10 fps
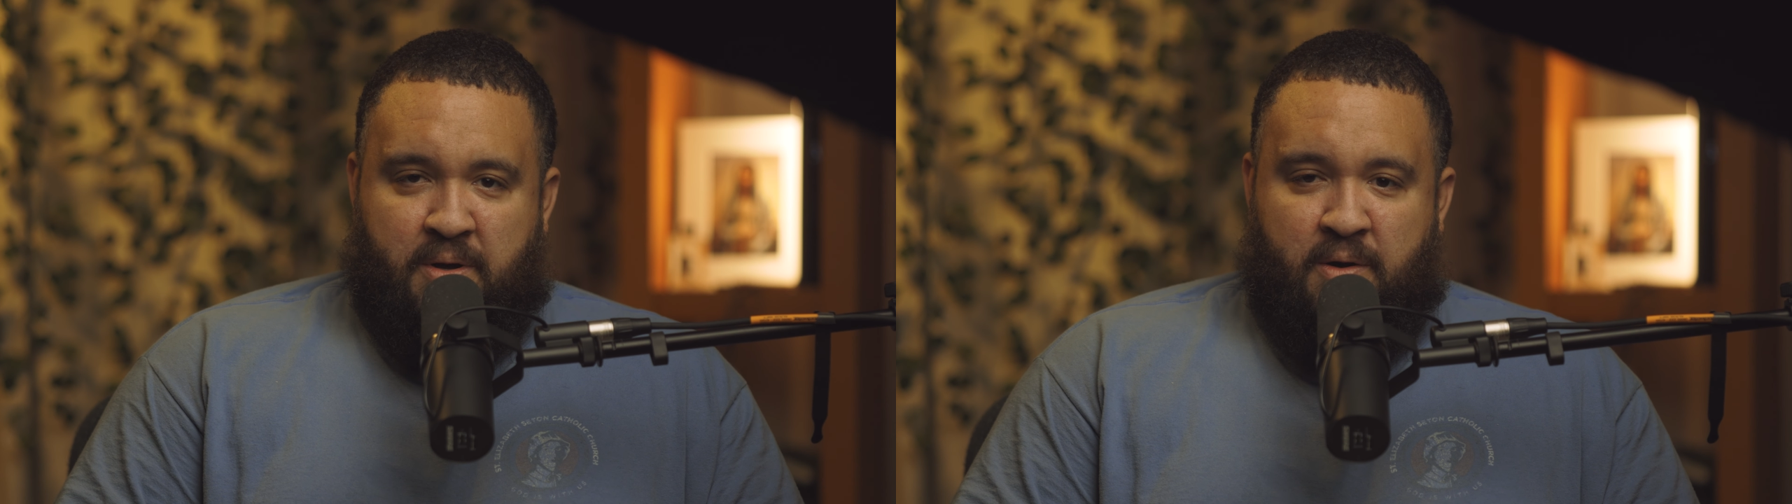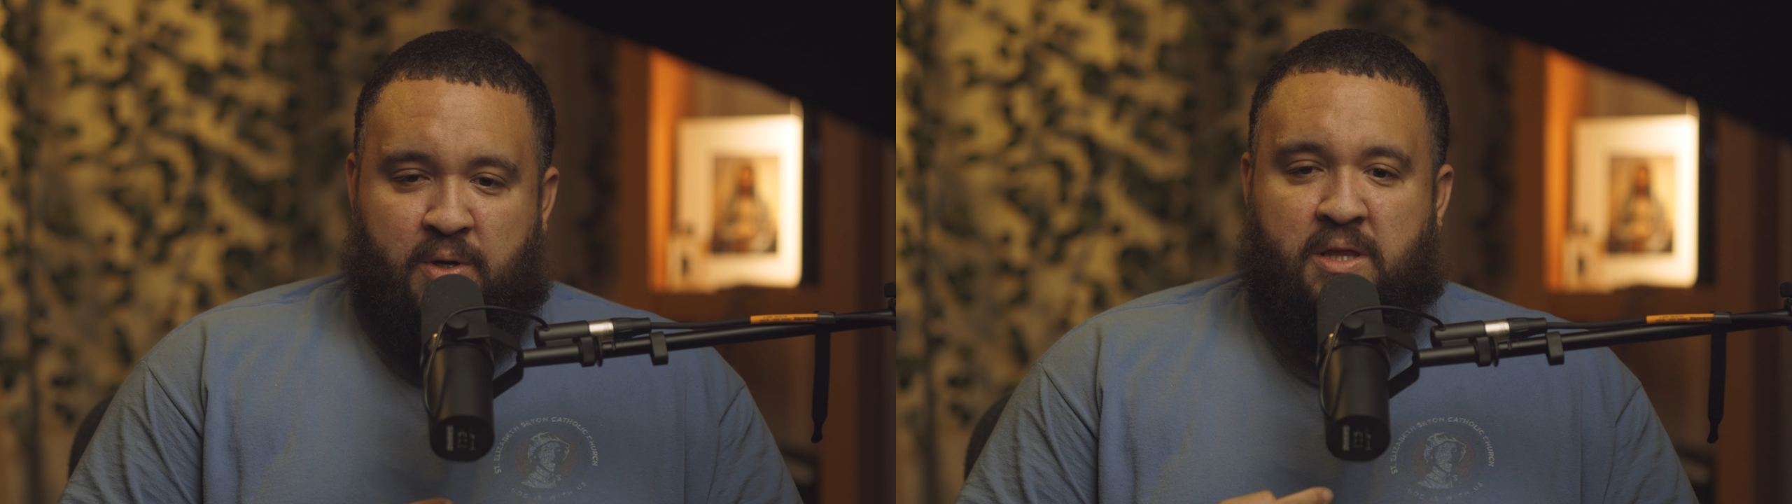
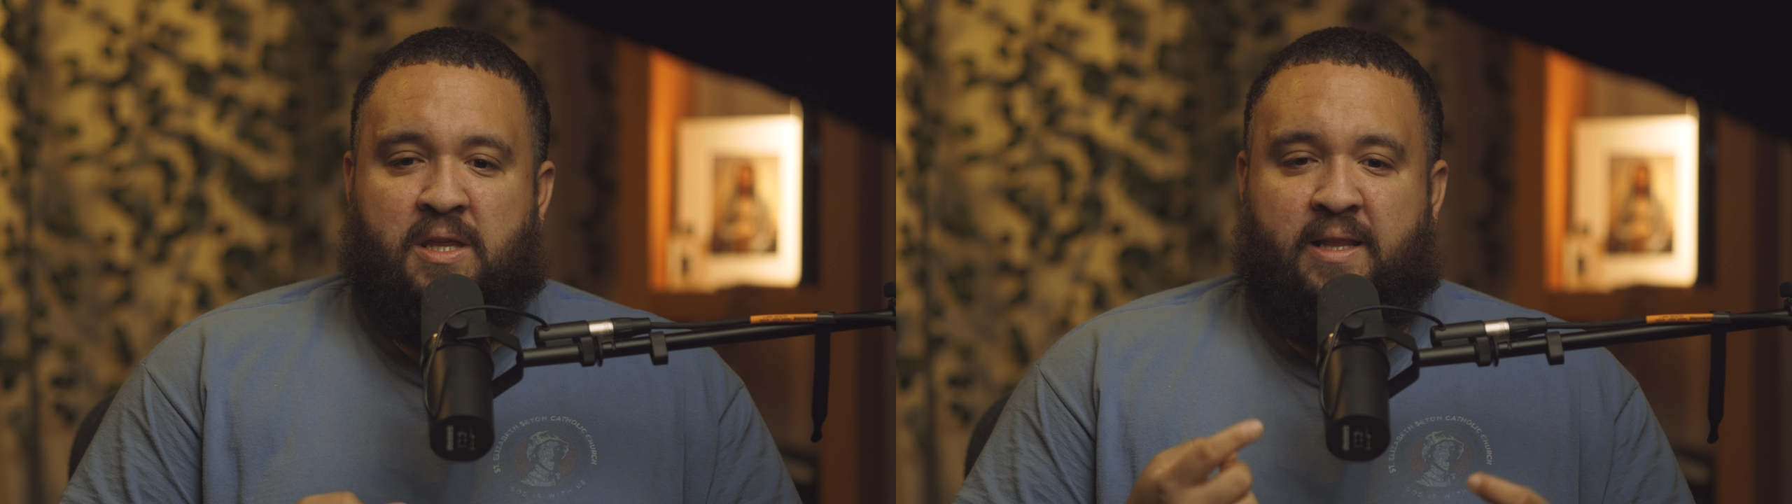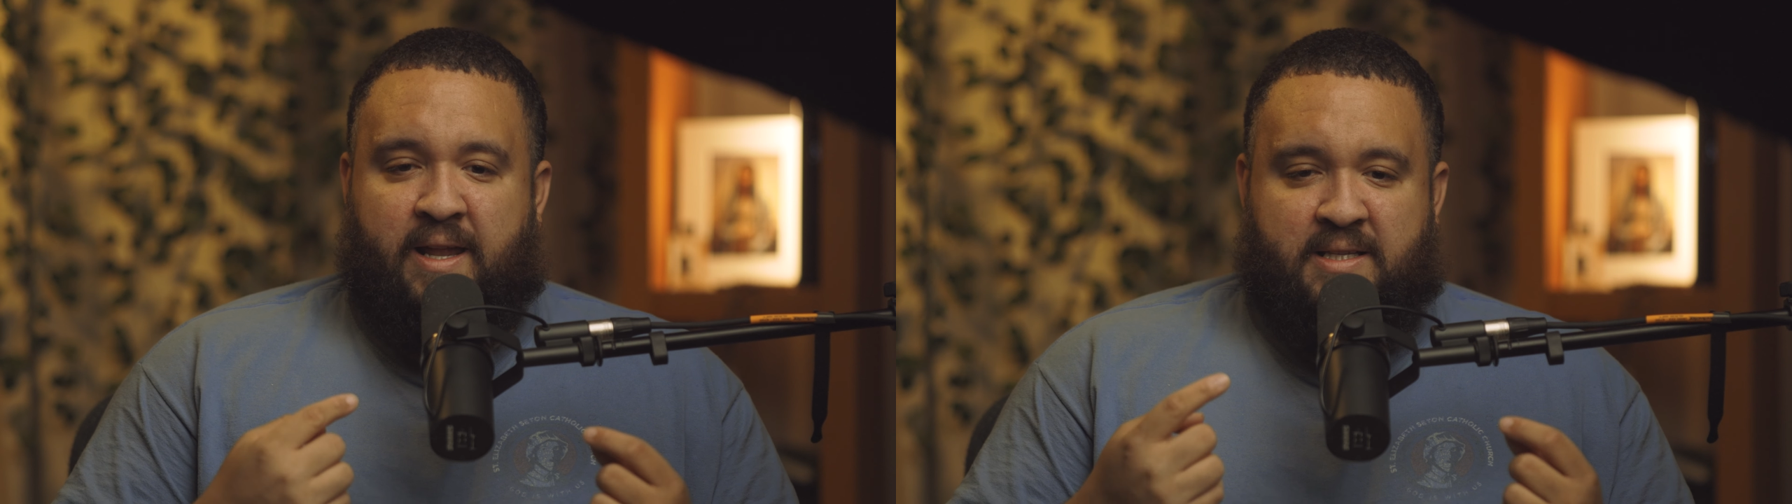We
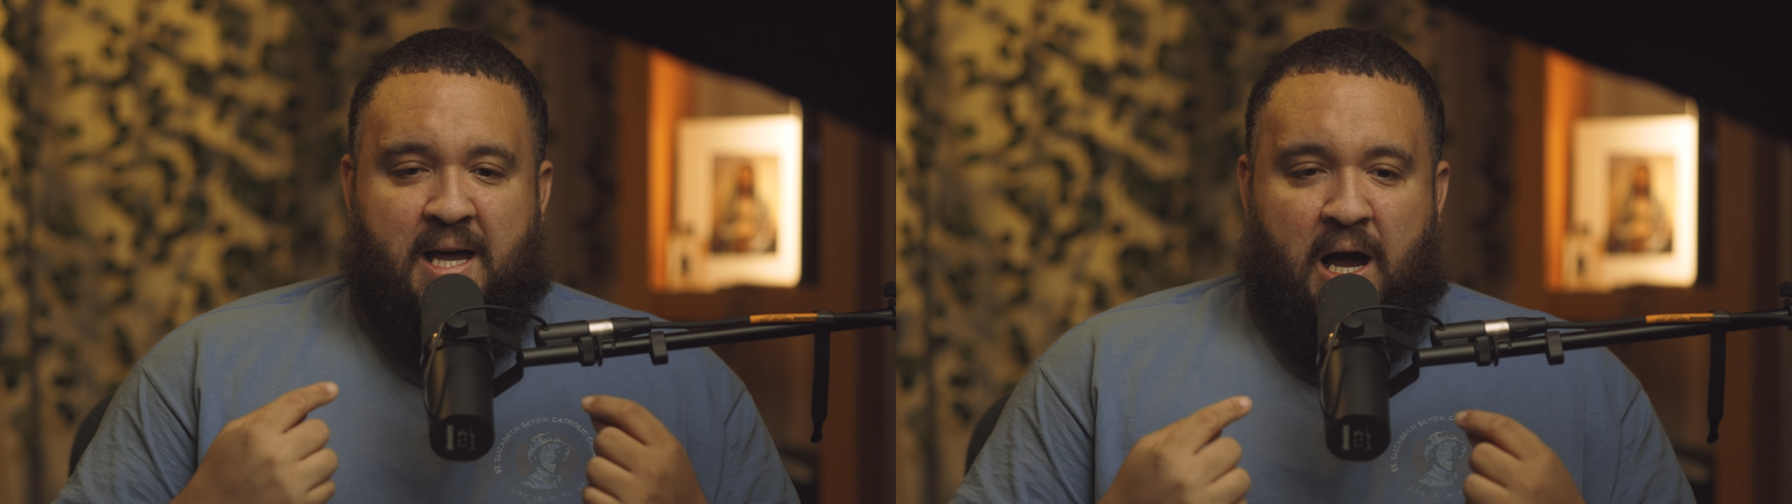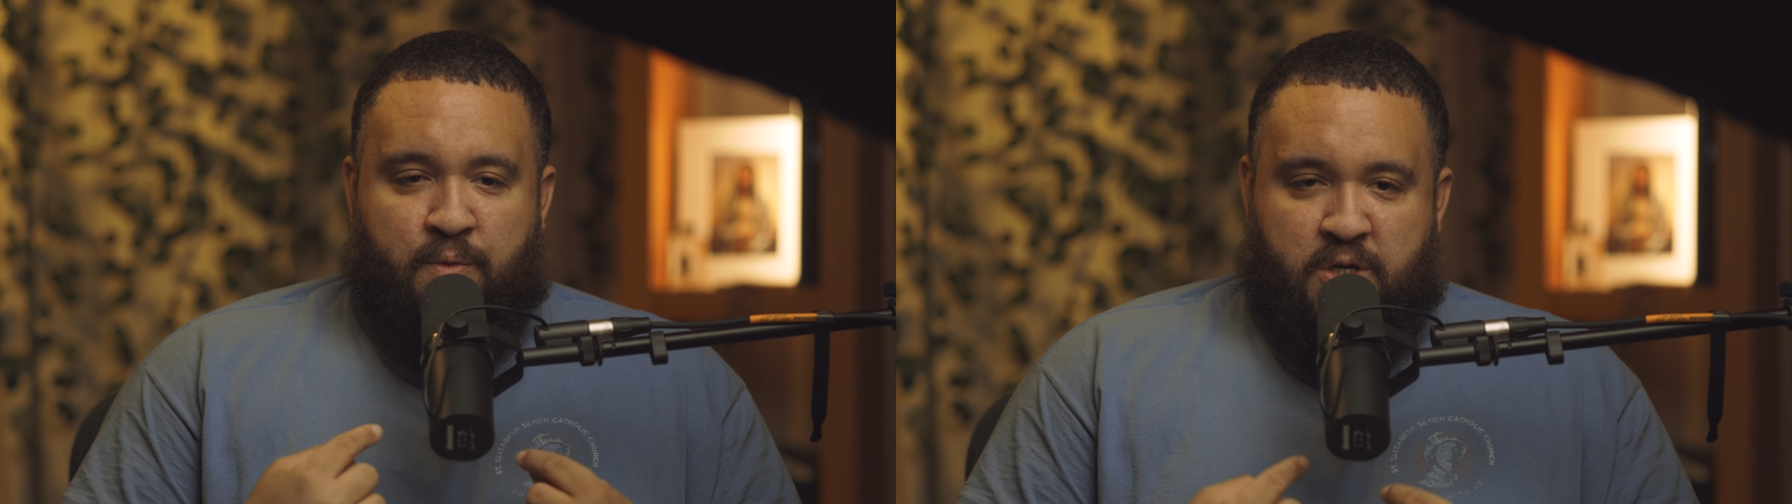think that it's
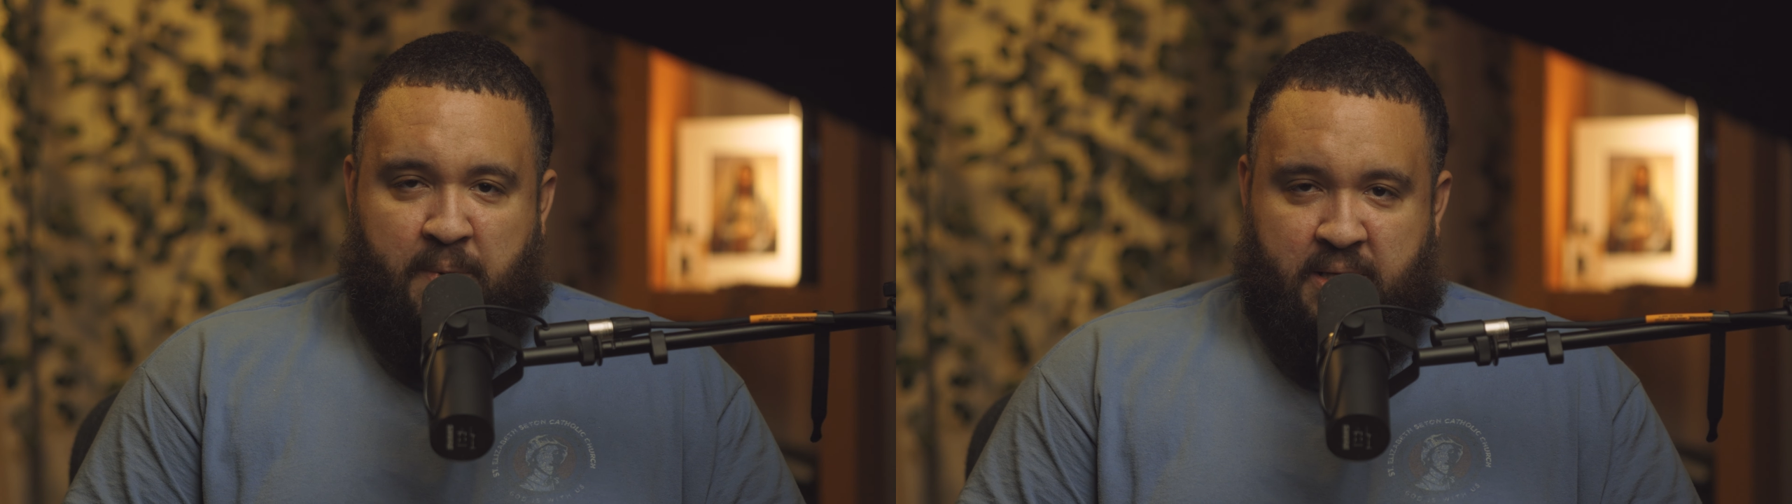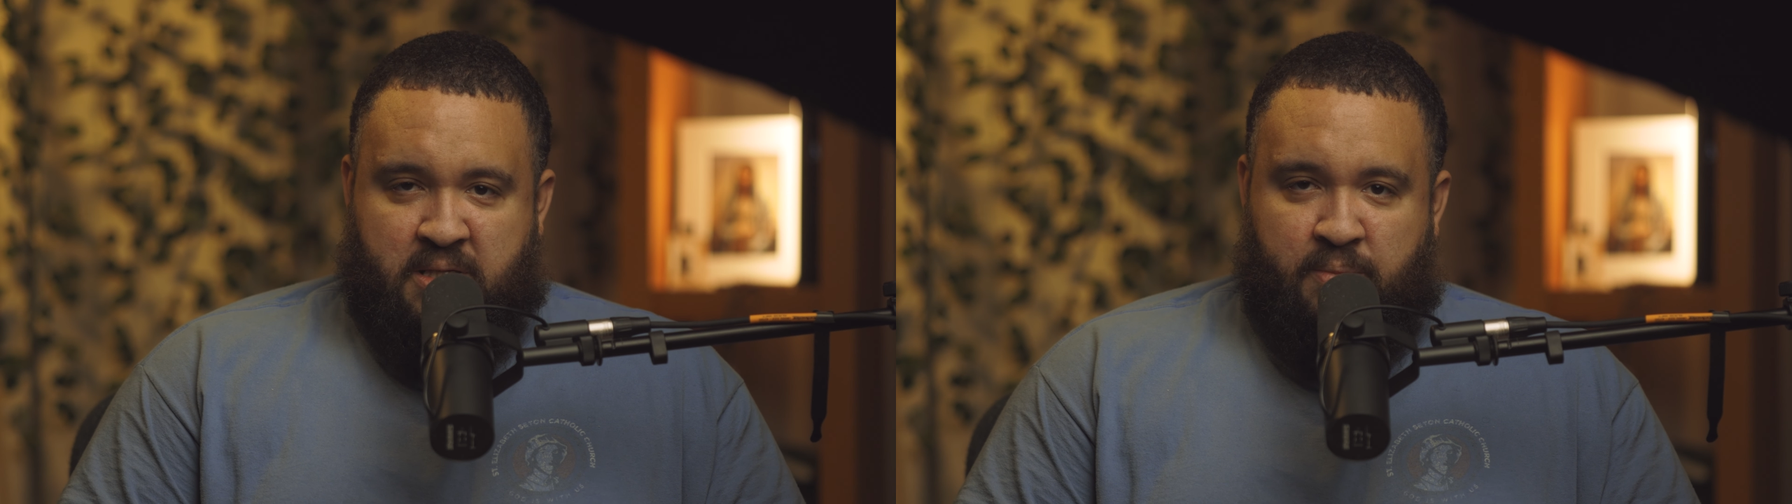our
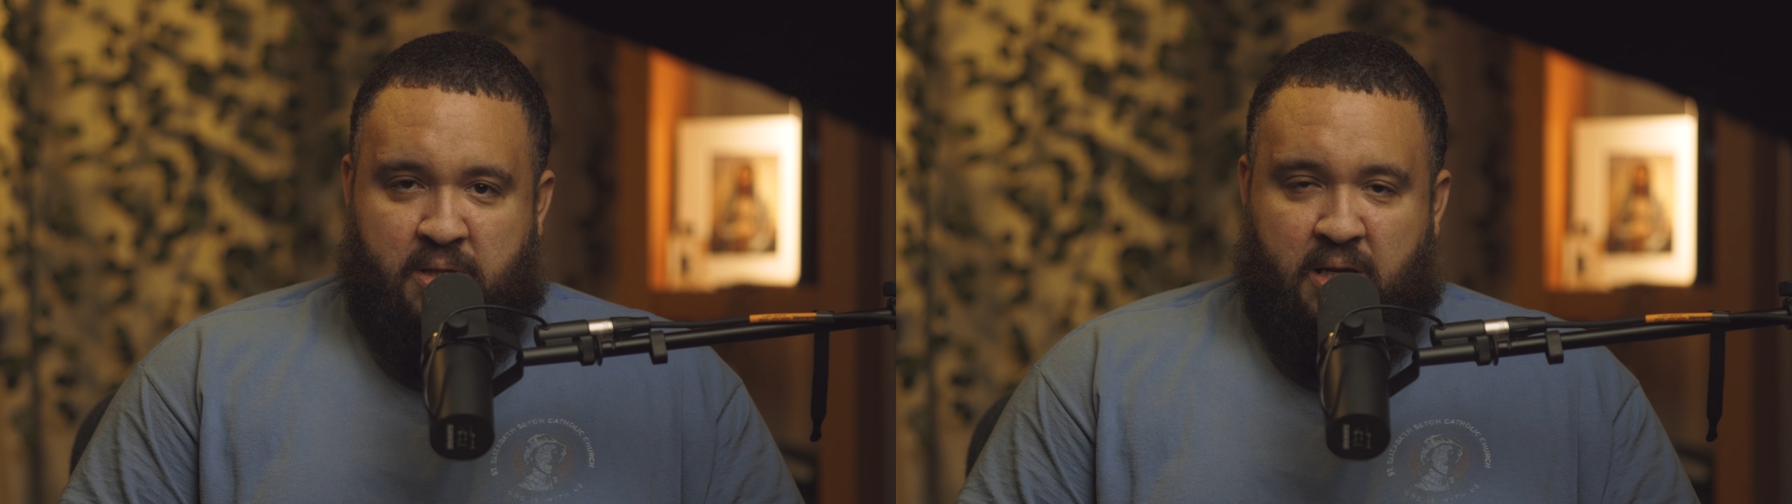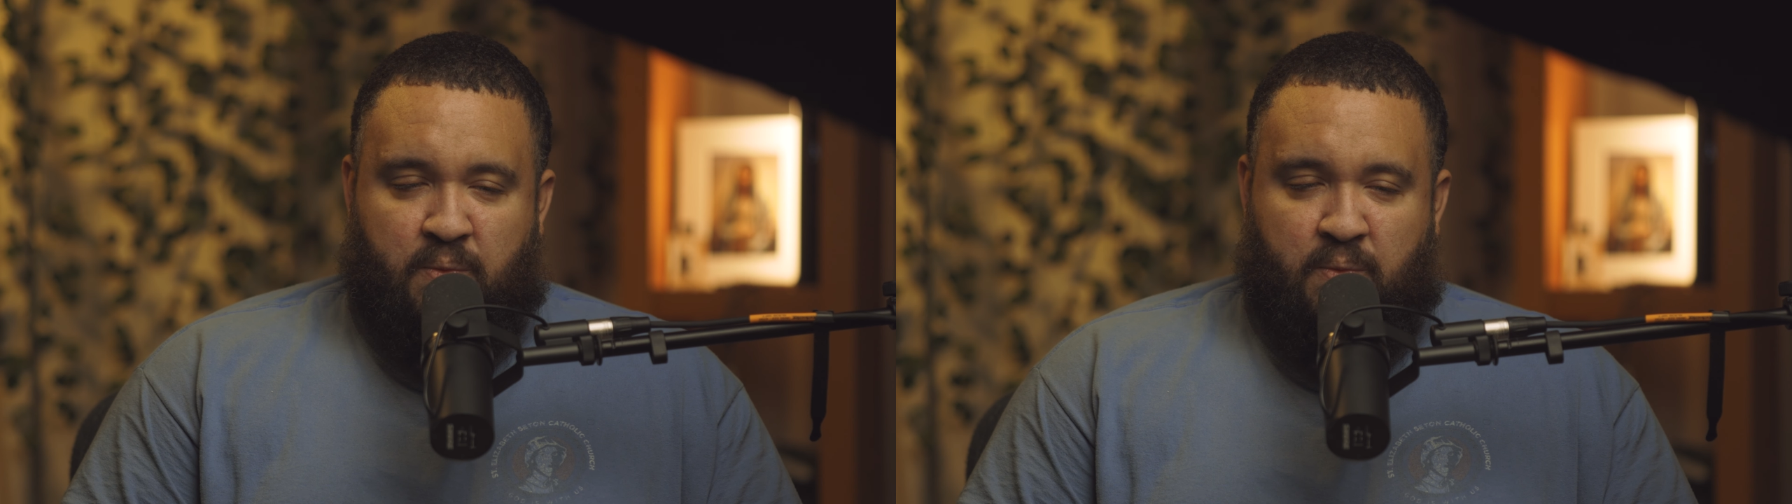responsibility.